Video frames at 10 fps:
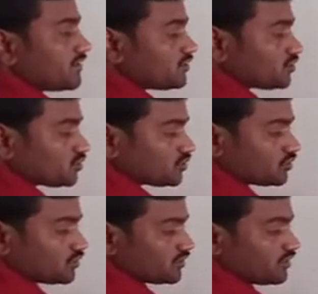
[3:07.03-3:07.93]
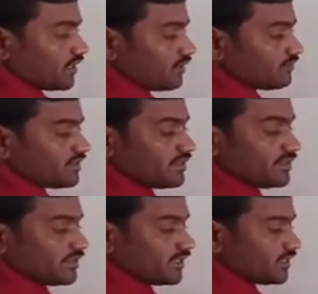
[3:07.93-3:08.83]
place should come
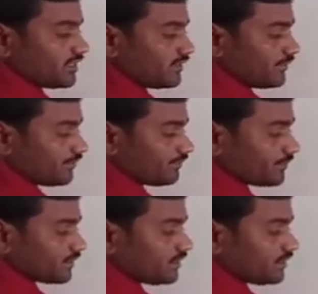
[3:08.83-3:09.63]
here till here.